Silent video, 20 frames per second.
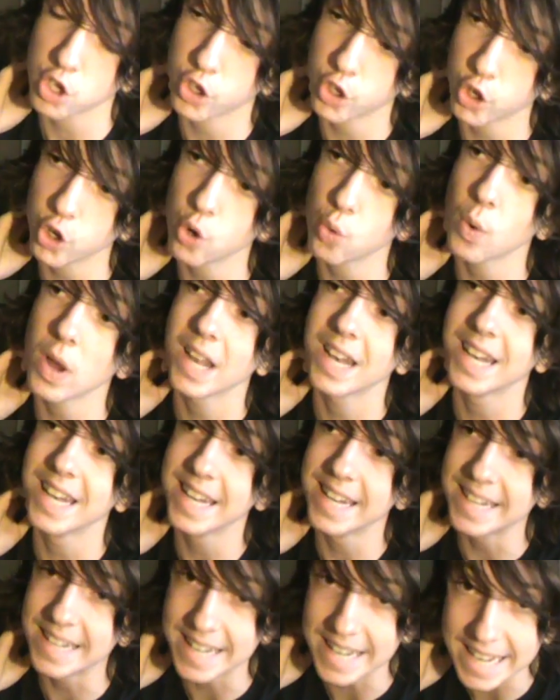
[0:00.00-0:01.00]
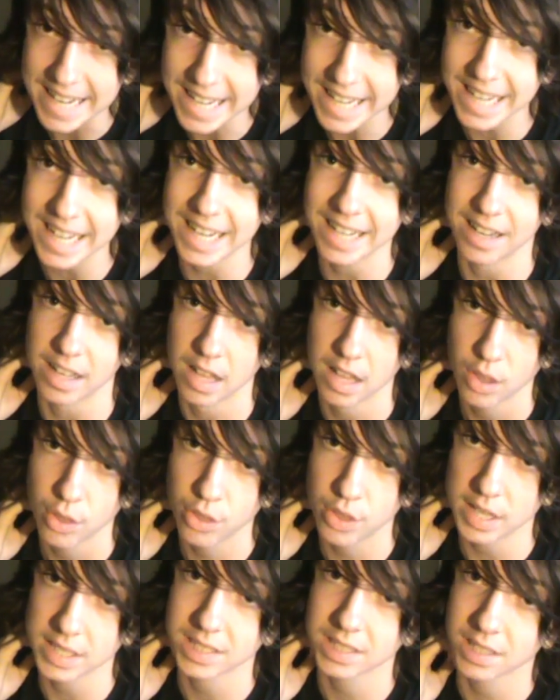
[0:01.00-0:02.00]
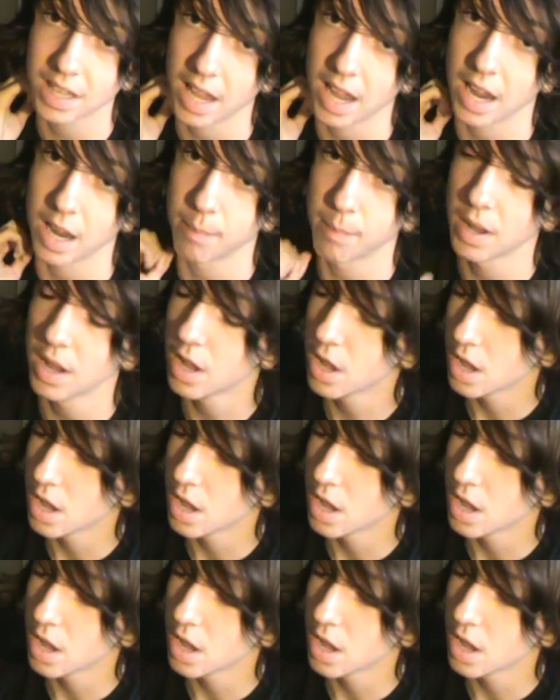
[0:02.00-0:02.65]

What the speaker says: you need this game.